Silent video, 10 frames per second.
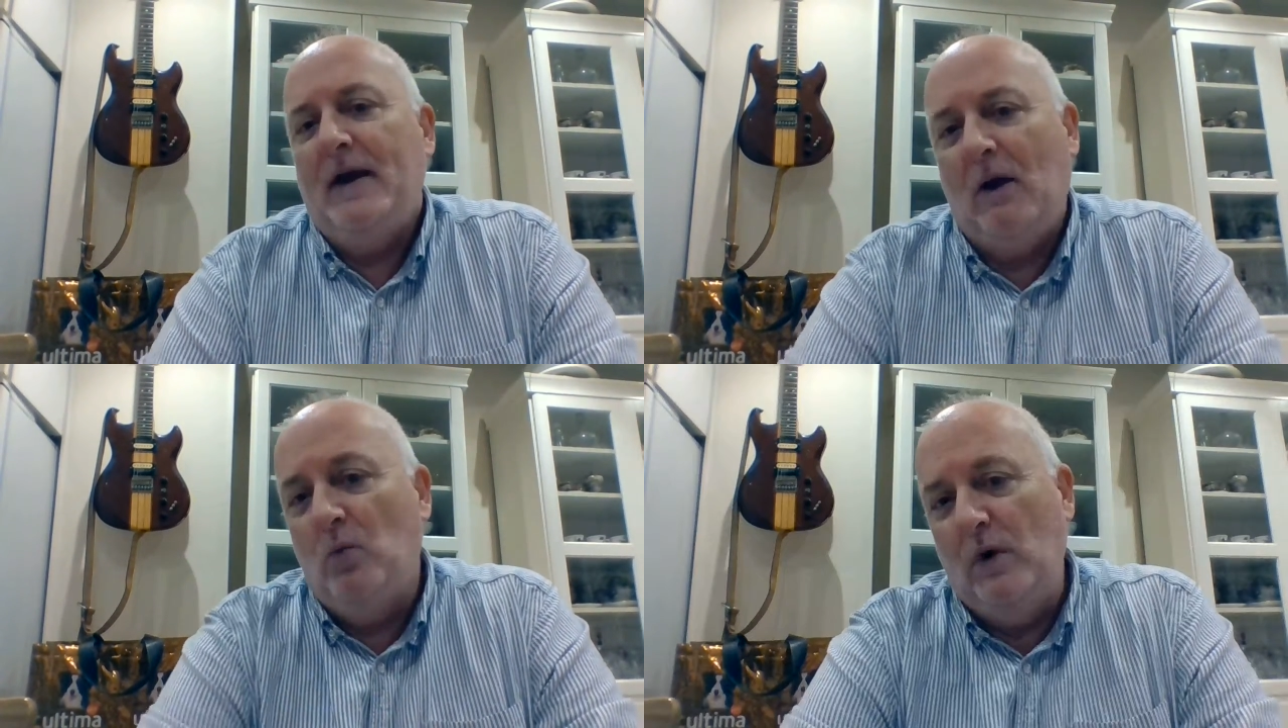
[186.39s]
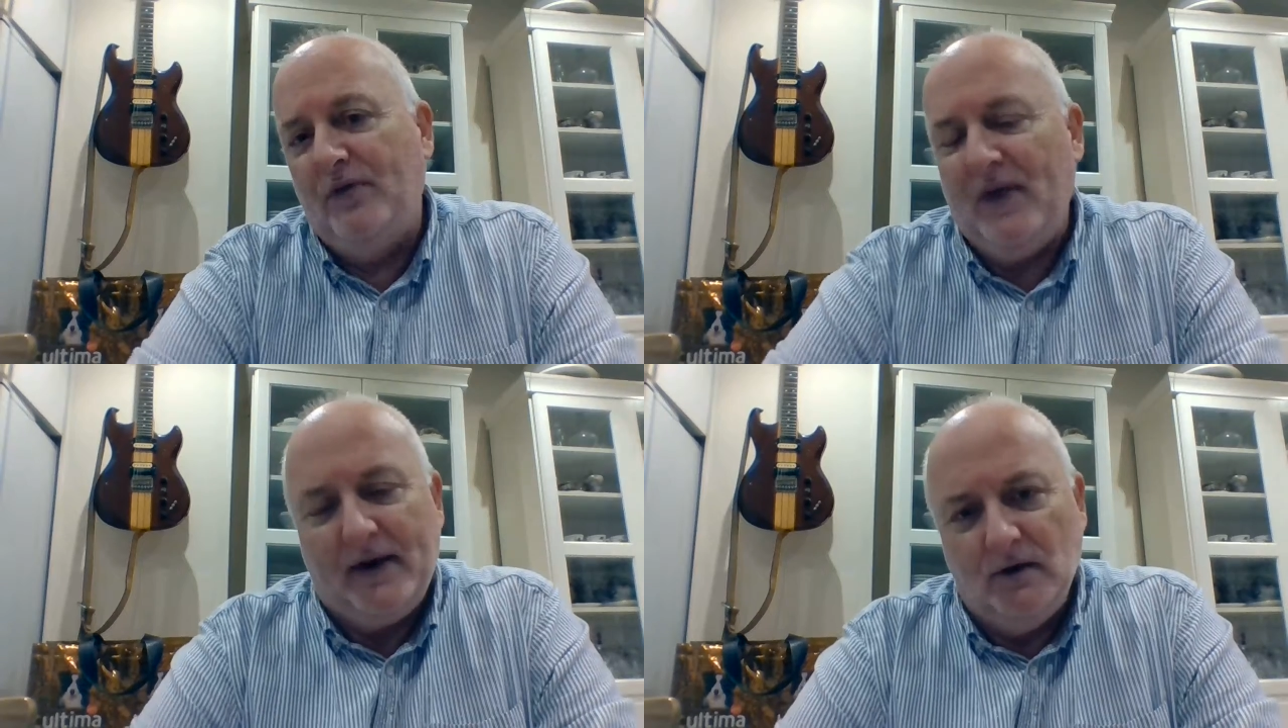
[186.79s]
And
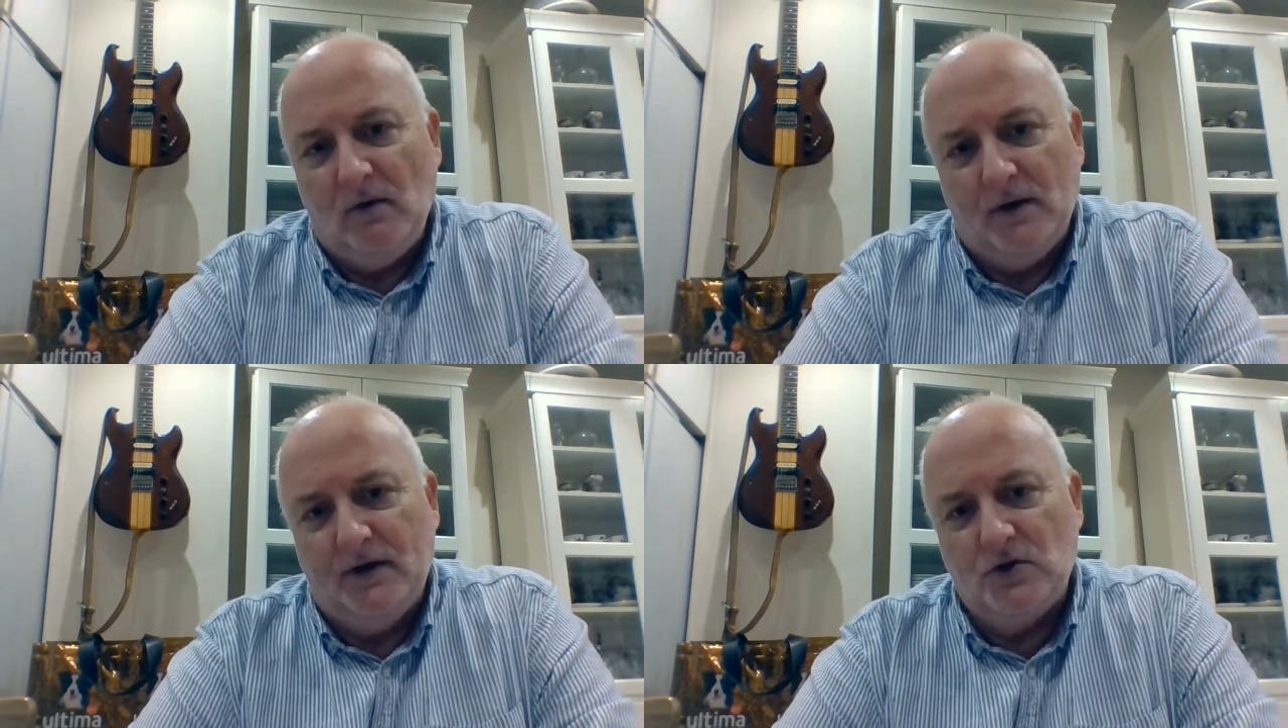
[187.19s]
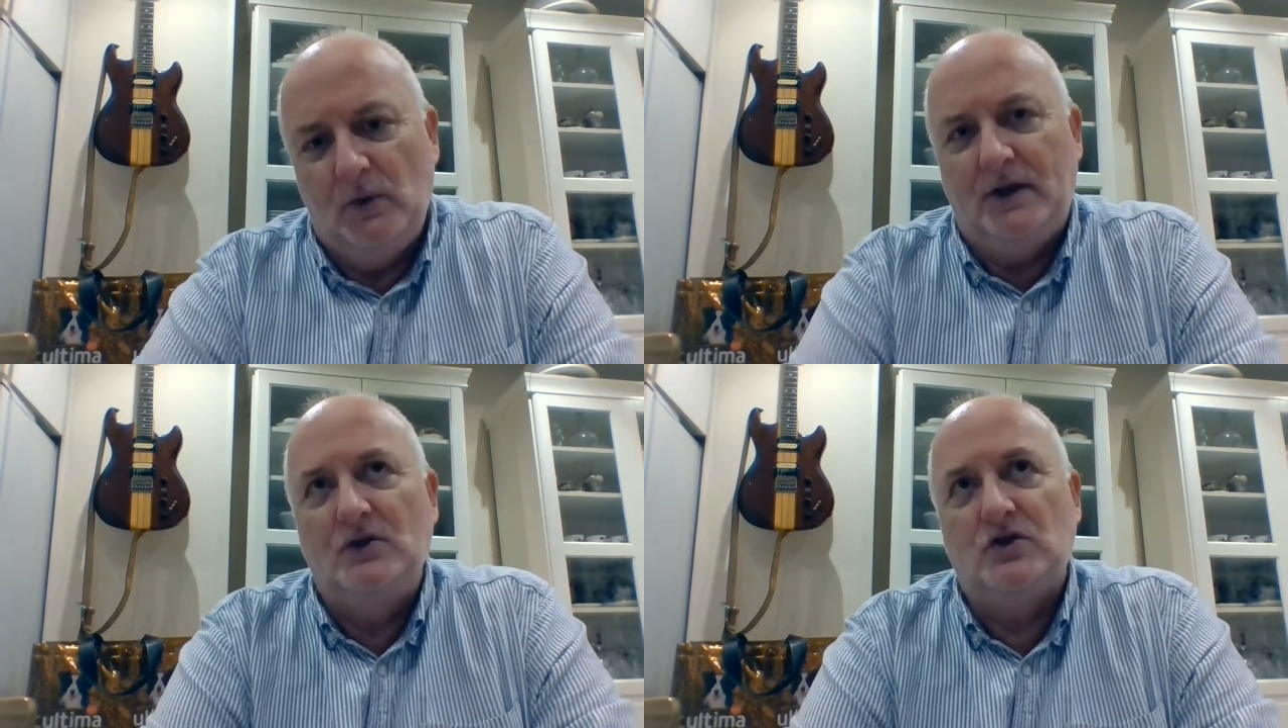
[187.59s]
with that knowledge
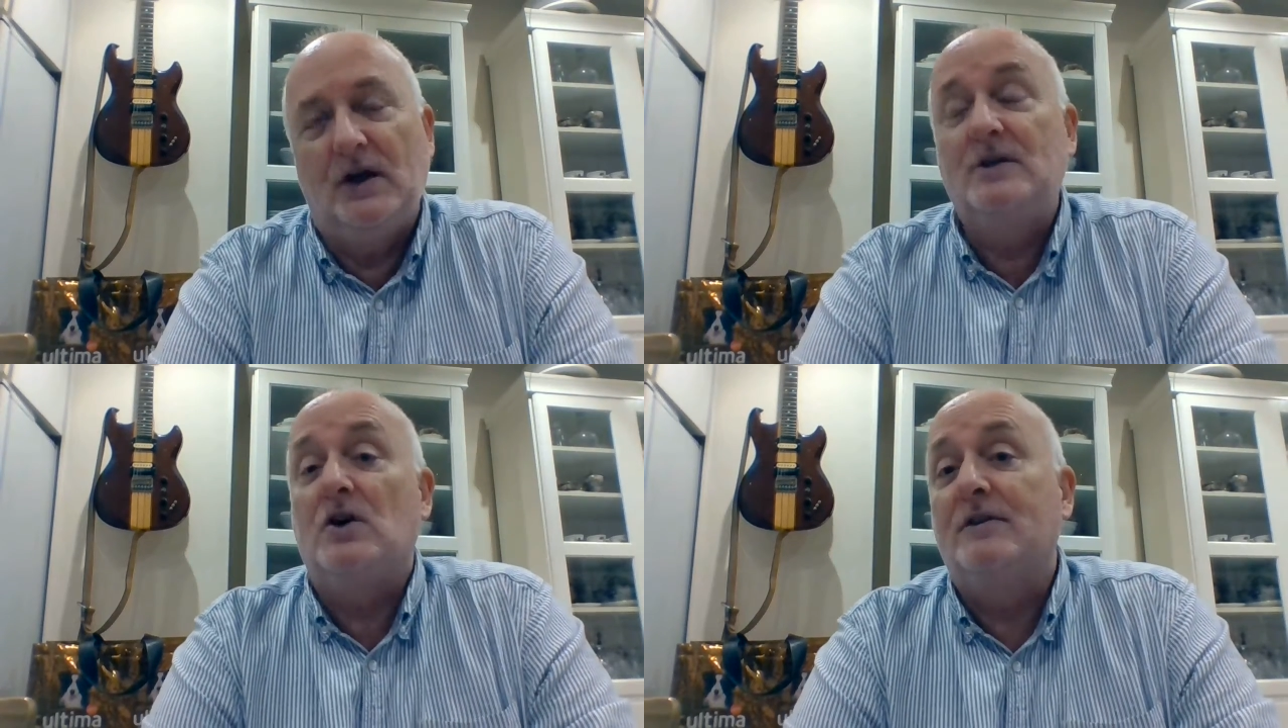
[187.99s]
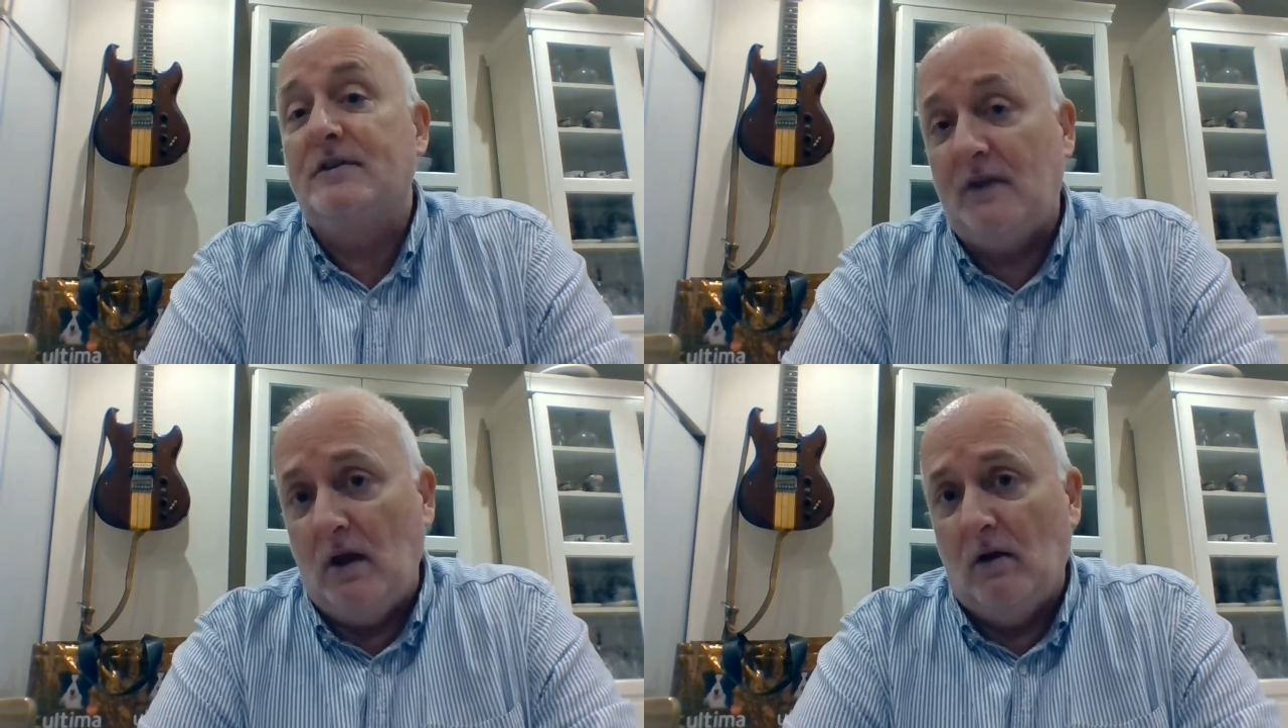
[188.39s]
we can change
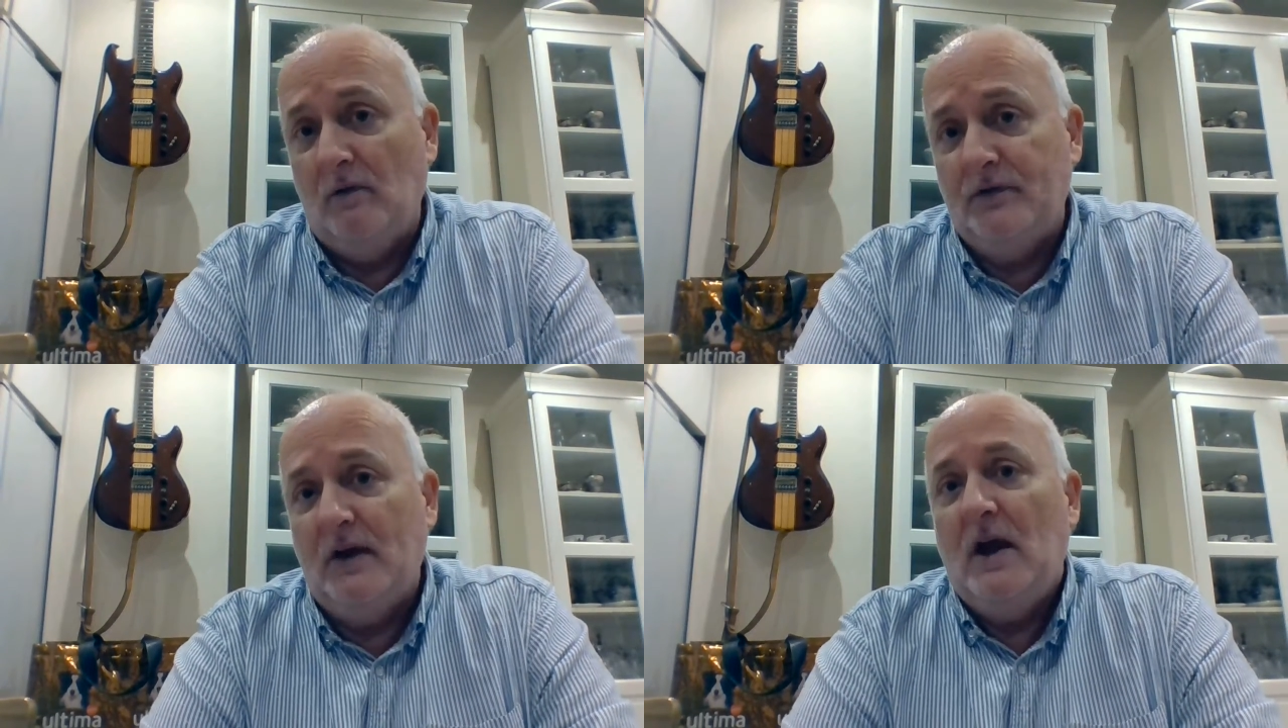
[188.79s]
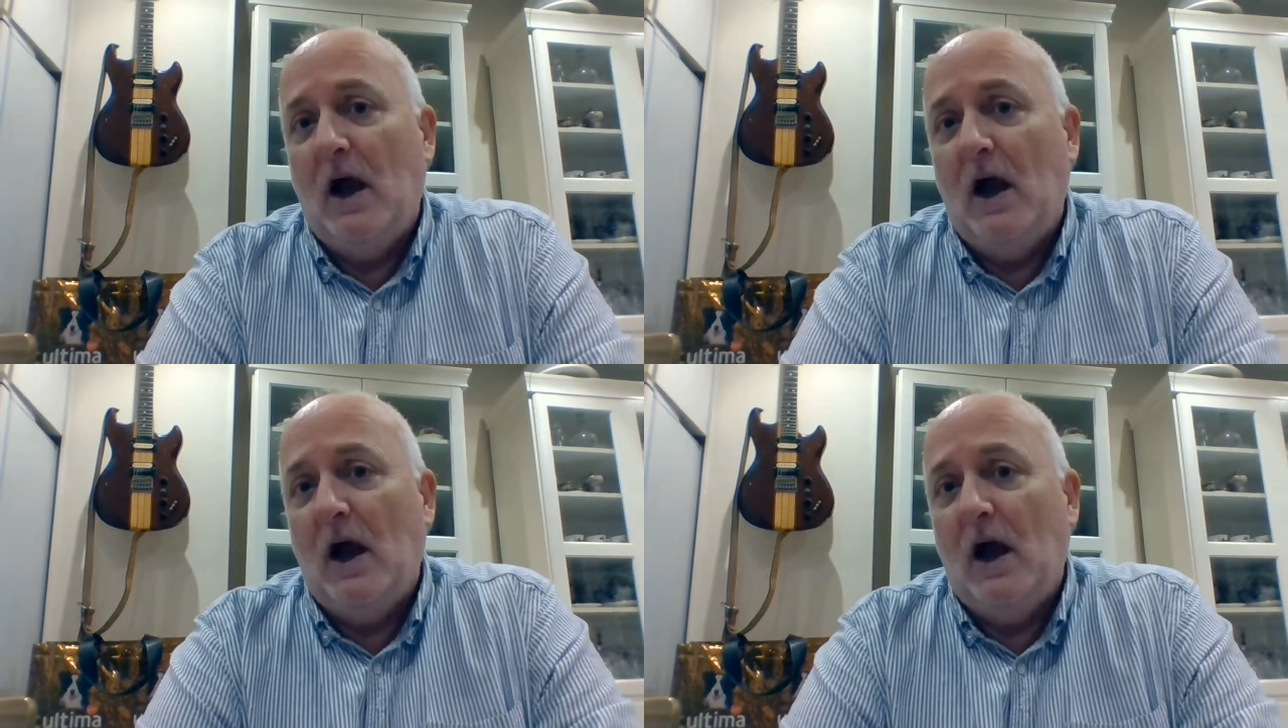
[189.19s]
ourselves,